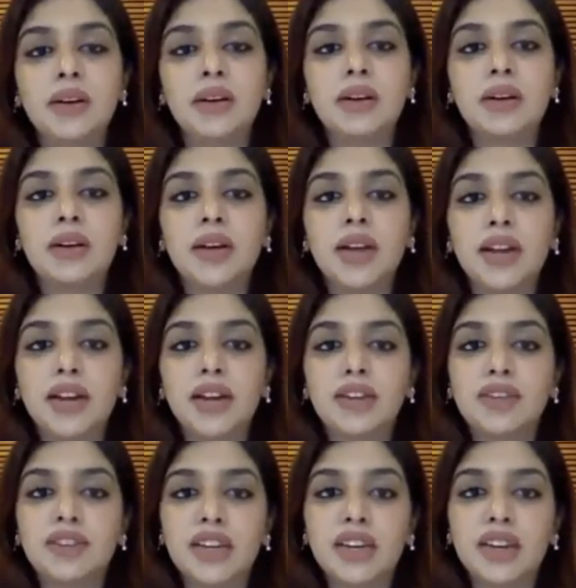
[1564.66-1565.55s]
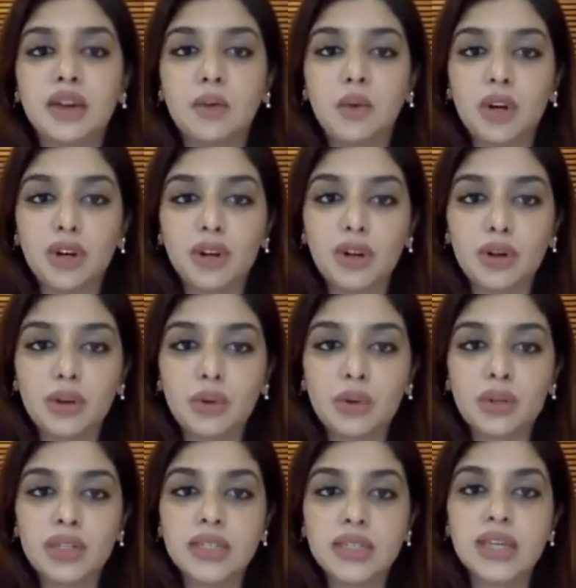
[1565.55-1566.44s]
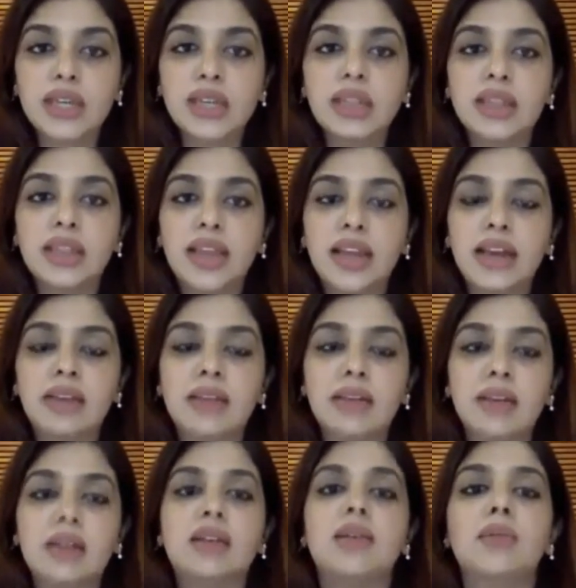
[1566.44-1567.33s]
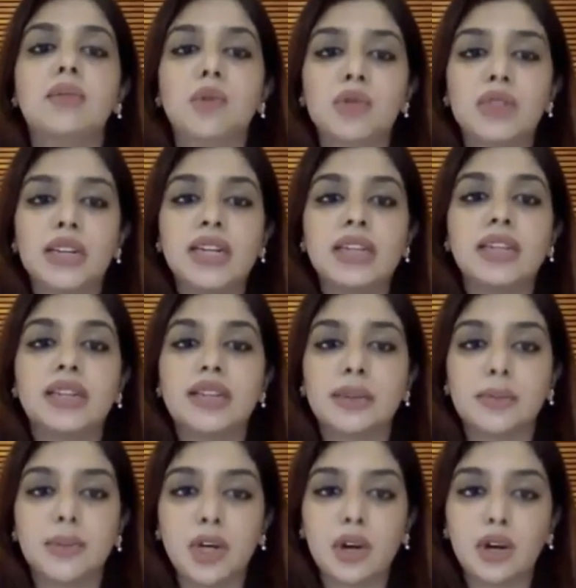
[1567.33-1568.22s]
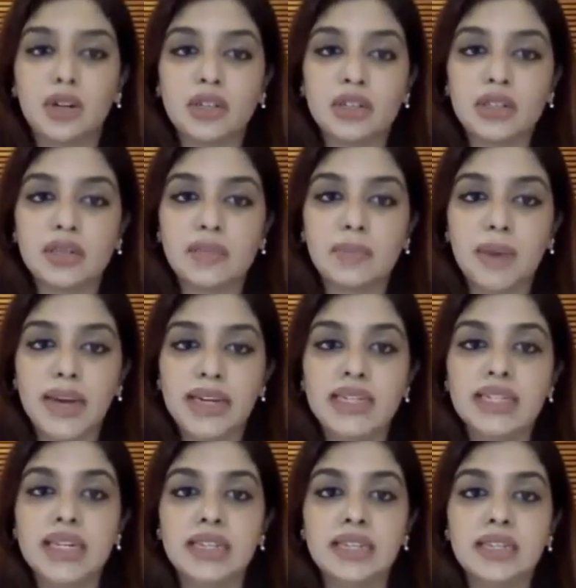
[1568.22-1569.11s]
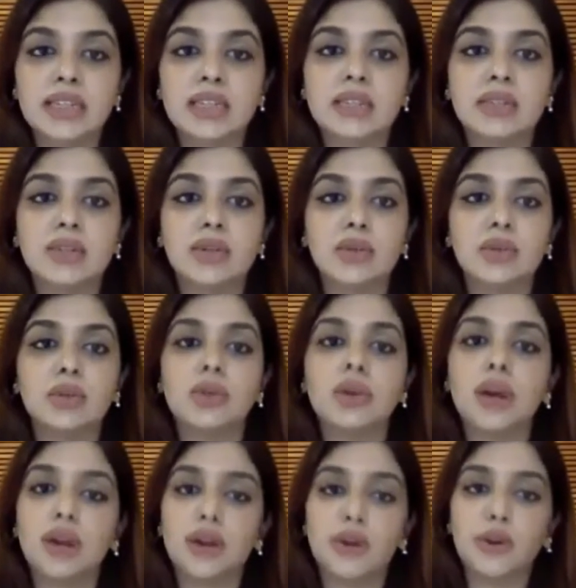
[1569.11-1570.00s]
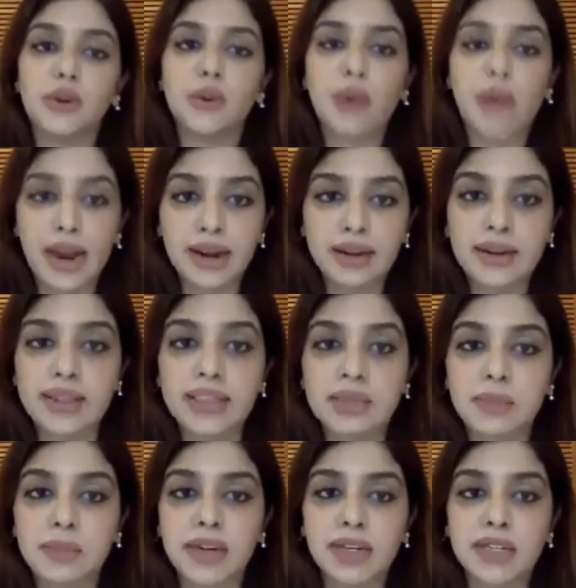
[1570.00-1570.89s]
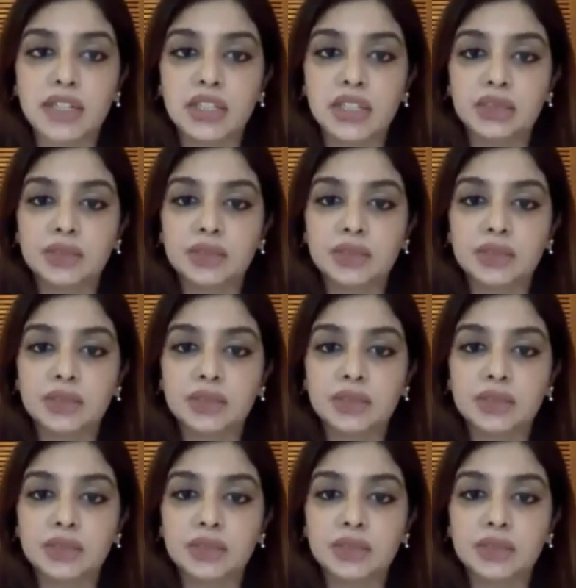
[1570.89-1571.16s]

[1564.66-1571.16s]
kind of thinning what you are noticing, then mostly the dermatologist suggests you to undergo hair transplantation.